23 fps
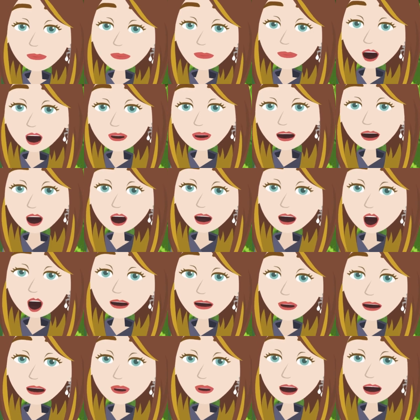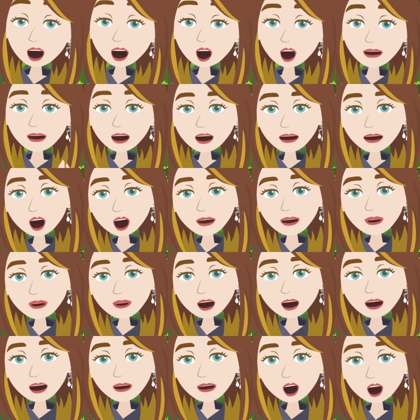is it enough, it's got to be enough
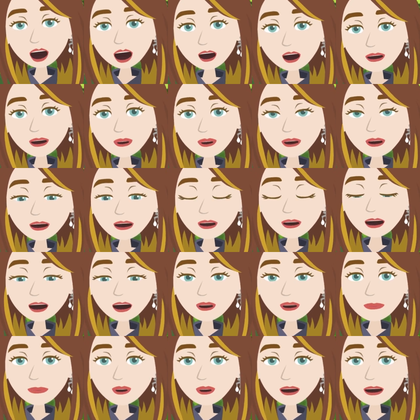because it's all you can do.